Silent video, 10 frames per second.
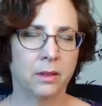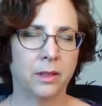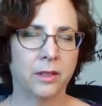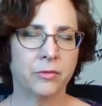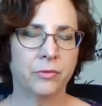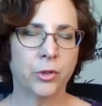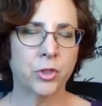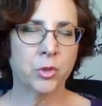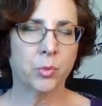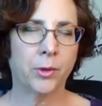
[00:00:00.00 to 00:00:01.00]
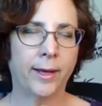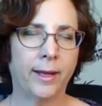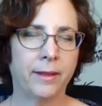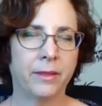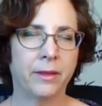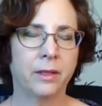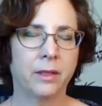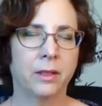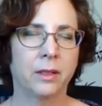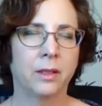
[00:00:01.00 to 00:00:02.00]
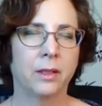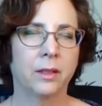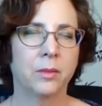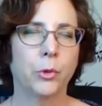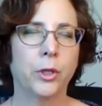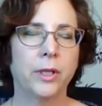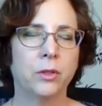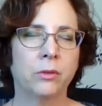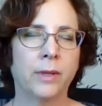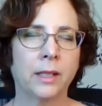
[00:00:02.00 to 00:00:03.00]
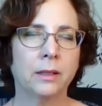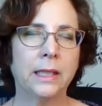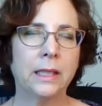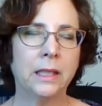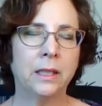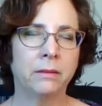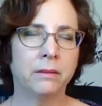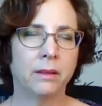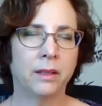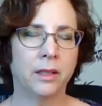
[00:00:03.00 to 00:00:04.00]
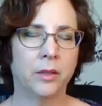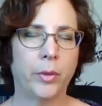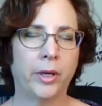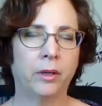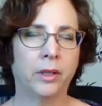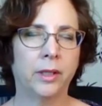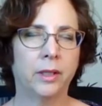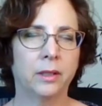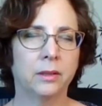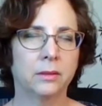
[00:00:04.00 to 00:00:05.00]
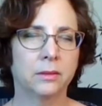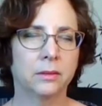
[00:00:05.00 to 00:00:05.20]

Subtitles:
On the first breath, breathing directly into the hip area.